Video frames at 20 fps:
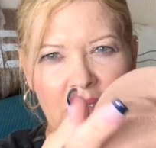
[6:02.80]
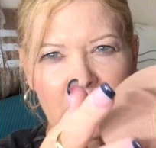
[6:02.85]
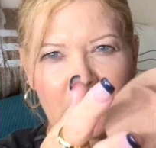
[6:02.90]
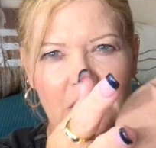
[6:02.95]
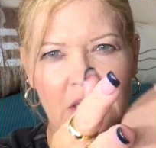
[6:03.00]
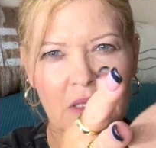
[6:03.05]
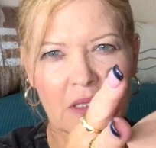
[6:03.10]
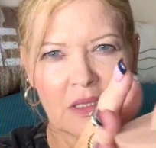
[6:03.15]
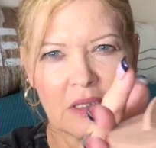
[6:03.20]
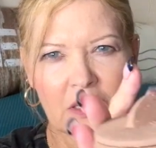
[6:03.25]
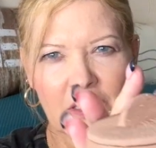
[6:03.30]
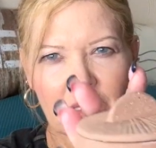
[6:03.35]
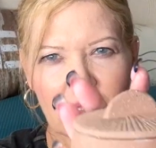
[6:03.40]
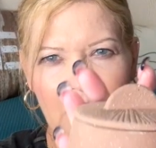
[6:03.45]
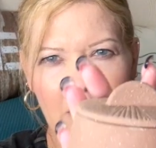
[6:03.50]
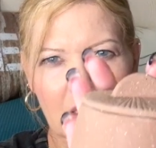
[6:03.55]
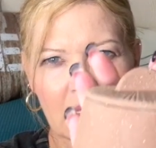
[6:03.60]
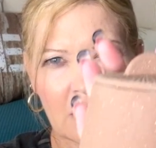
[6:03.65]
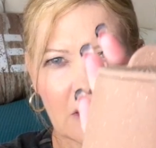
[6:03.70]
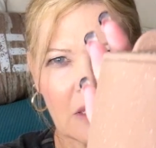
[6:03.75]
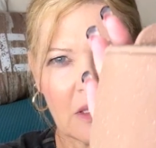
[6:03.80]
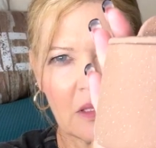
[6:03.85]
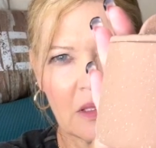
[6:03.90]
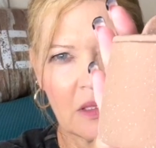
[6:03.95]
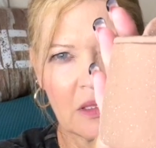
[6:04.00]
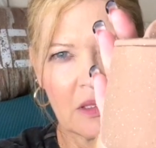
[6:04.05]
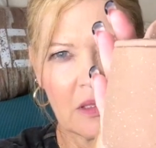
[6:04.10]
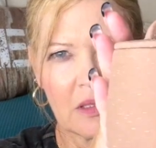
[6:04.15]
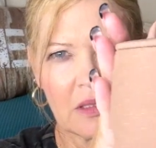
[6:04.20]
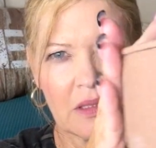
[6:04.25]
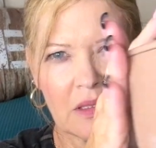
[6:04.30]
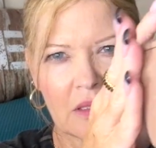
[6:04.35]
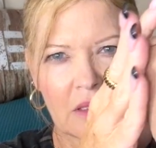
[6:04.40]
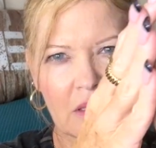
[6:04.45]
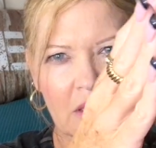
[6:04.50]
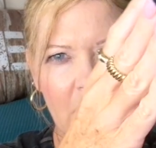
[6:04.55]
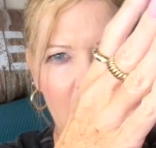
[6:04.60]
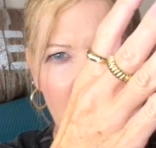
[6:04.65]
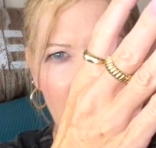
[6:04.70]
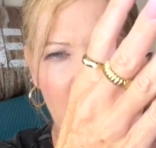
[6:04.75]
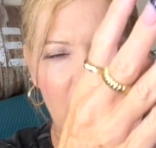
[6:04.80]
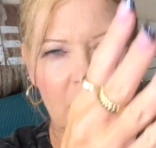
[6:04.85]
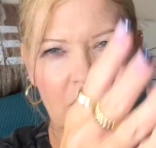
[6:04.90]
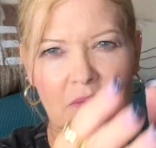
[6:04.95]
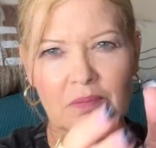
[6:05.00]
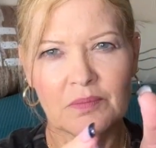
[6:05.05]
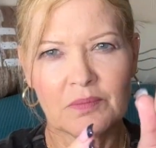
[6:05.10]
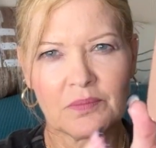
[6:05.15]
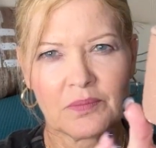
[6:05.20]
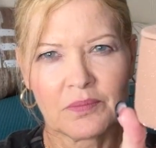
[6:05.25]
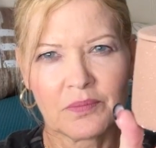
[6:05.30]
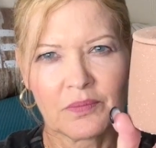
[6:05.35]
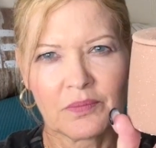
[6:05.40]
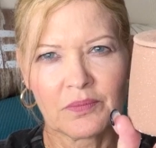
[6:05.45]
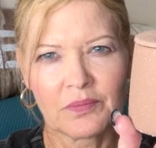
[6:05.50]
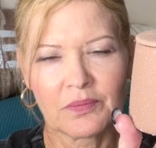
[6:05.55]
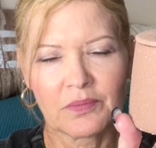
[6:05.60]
Nobody speaks.